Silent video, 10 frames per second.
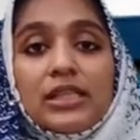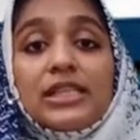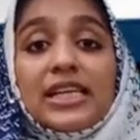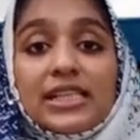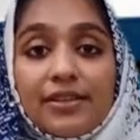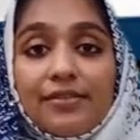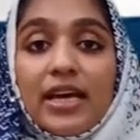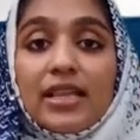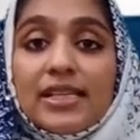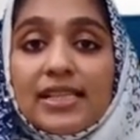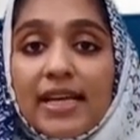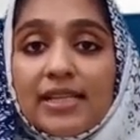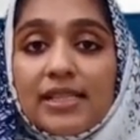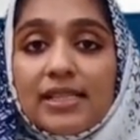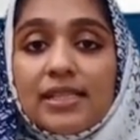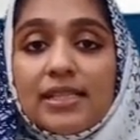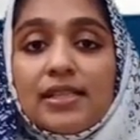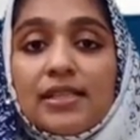Detective in the sense